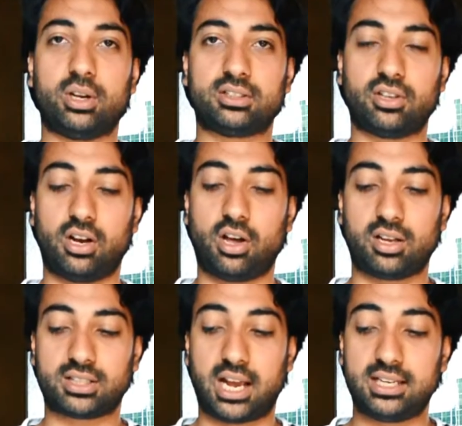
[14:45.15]
it's going to
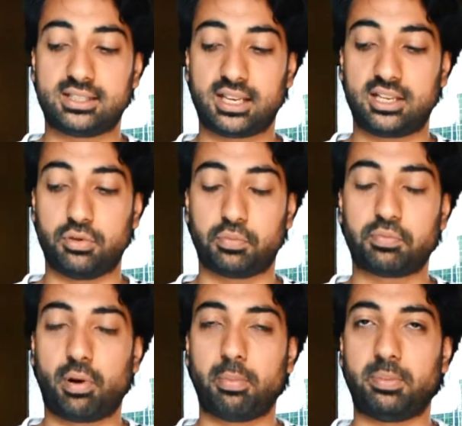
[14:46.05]
last, I'd say you'd
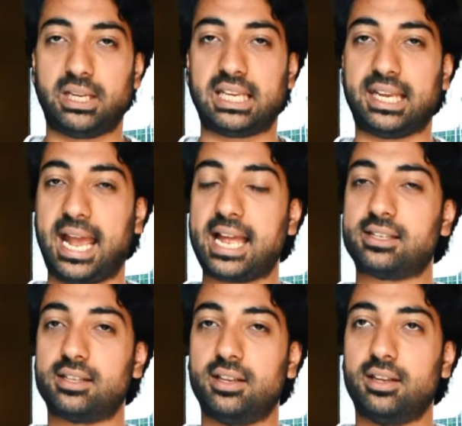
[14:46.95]
probably
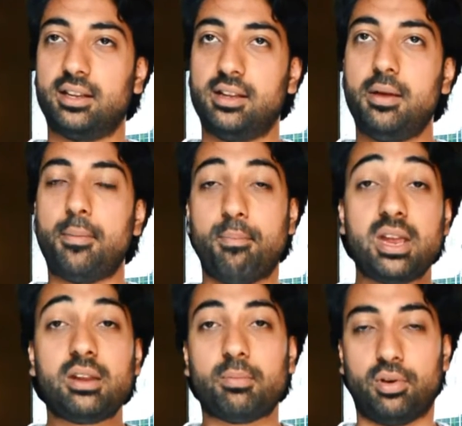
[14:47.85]
get
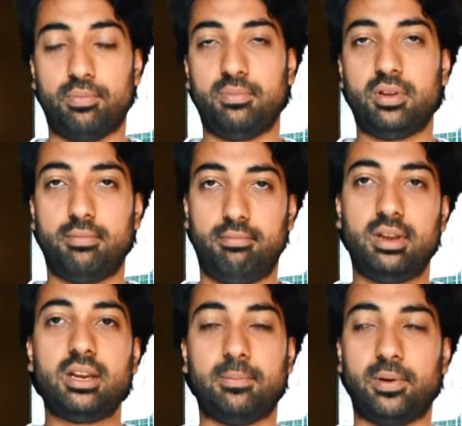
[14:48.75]
minimum
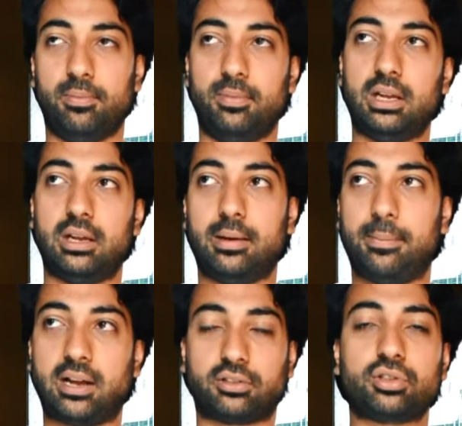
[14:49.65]

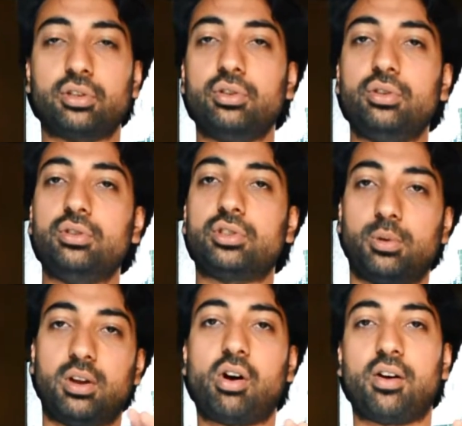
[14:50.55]
about
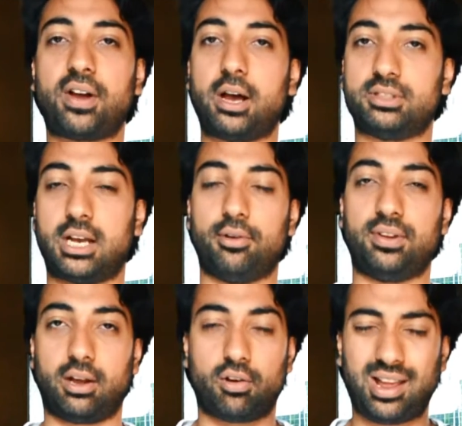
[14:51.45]
2.5 hours out of
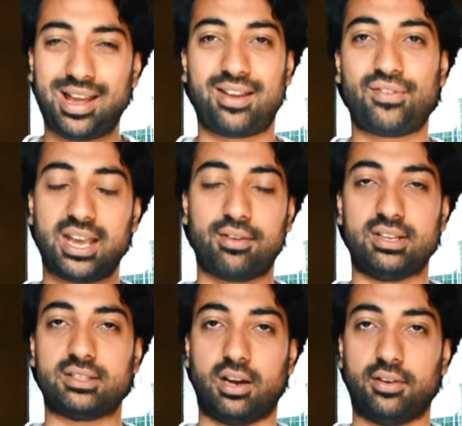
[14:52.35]
it on heavy
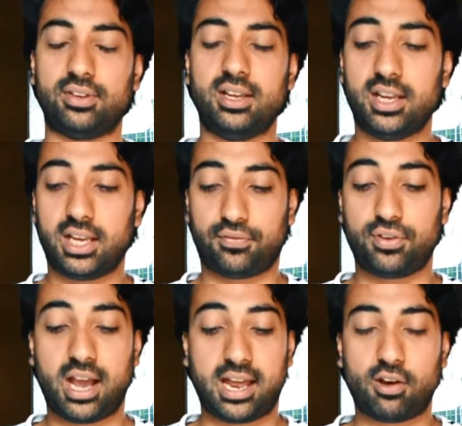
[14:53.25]
stuff if
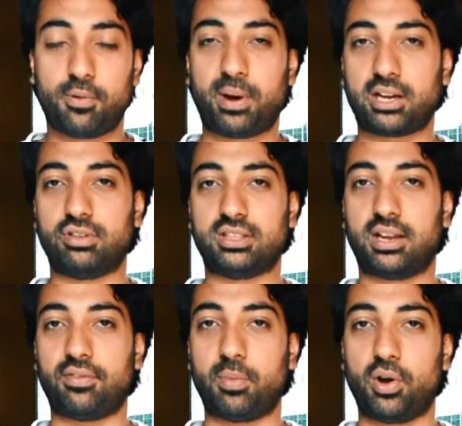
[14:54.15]
you had it on battery
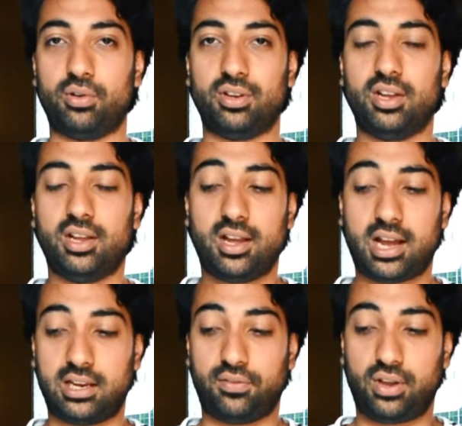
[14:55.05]
saver mode.
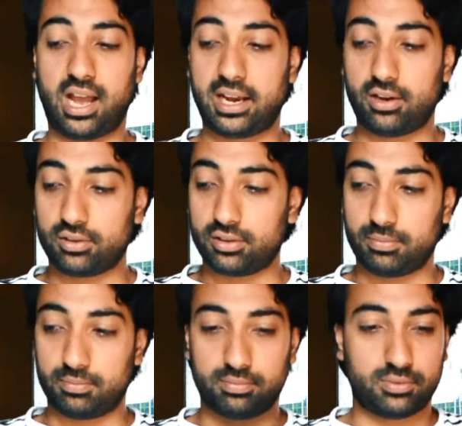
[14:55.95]
and if you had it on the,
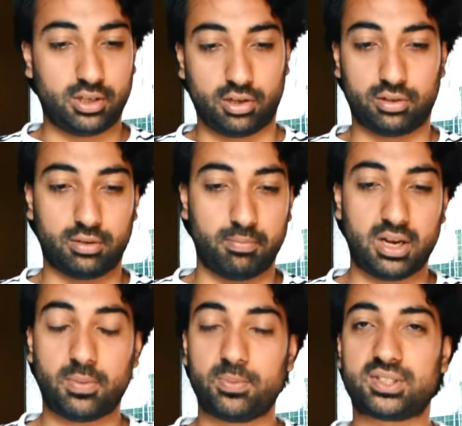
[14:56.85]
you know, the
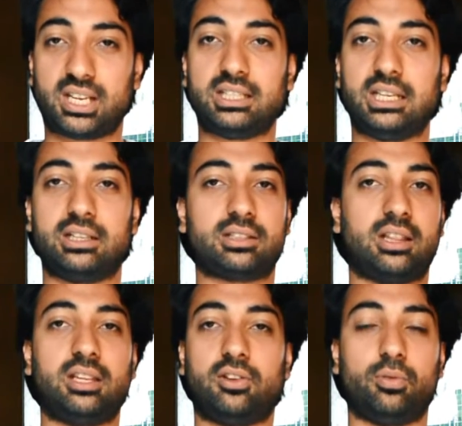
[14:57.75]
minimum settings, I
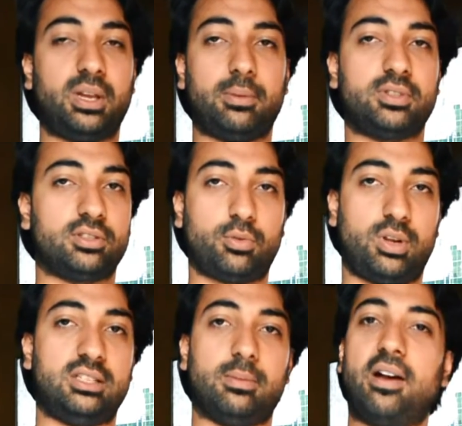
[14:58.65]
think you'll be able to
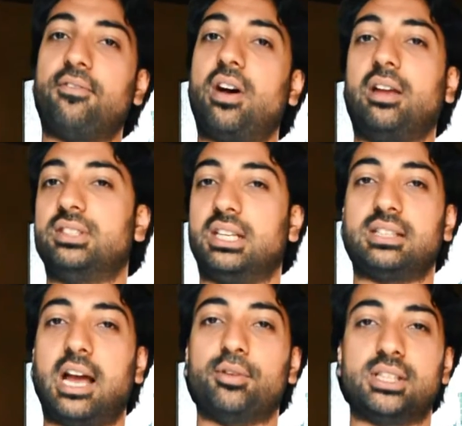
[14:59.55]
squeeze about 5-6
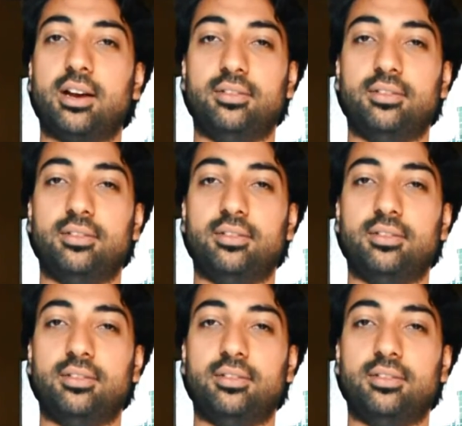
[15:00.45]
hours out